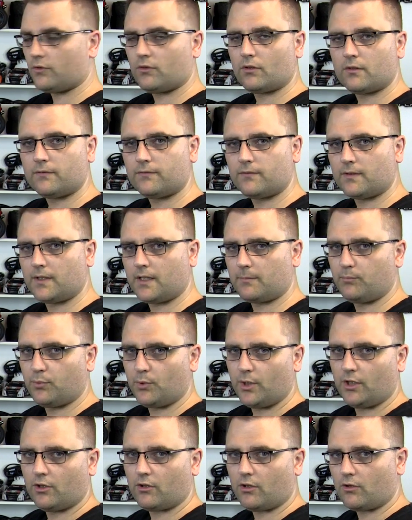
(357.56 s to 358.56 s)
you're sort of
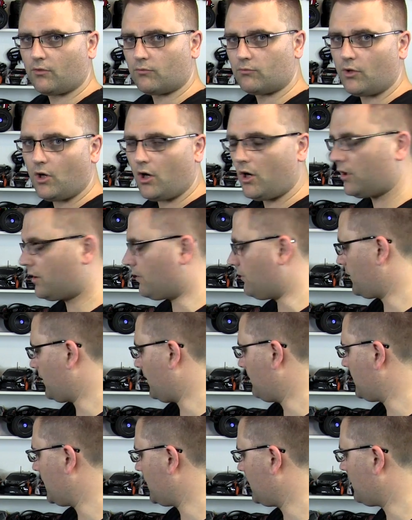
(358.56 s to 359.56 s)
putting it on a rock or
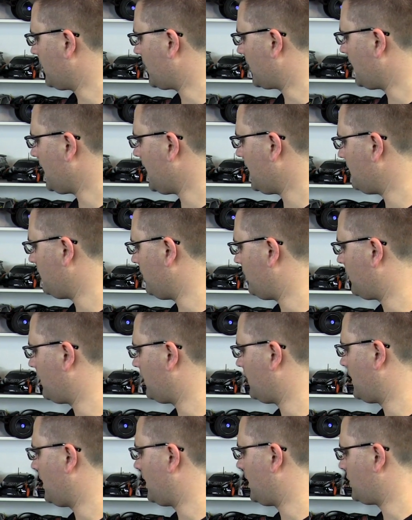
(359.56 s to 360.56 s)
something like that, you
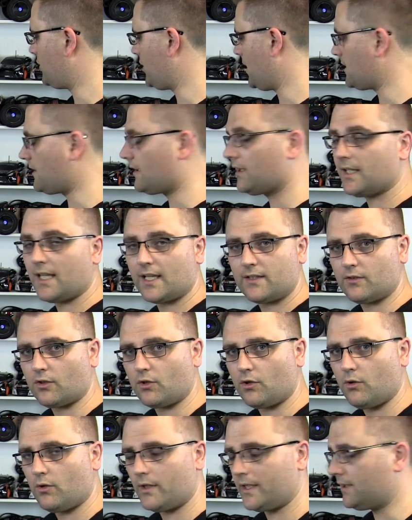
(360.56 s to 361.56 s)
can uh, adjust the legs
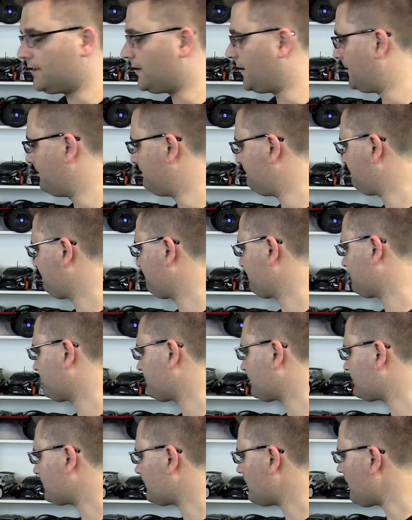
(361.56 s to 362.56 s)
accordingly.
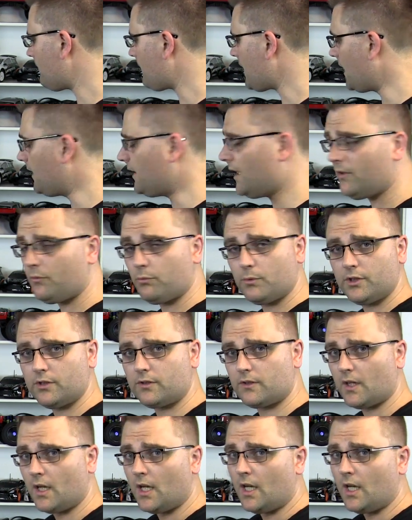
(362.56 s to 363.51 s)
And these weren't,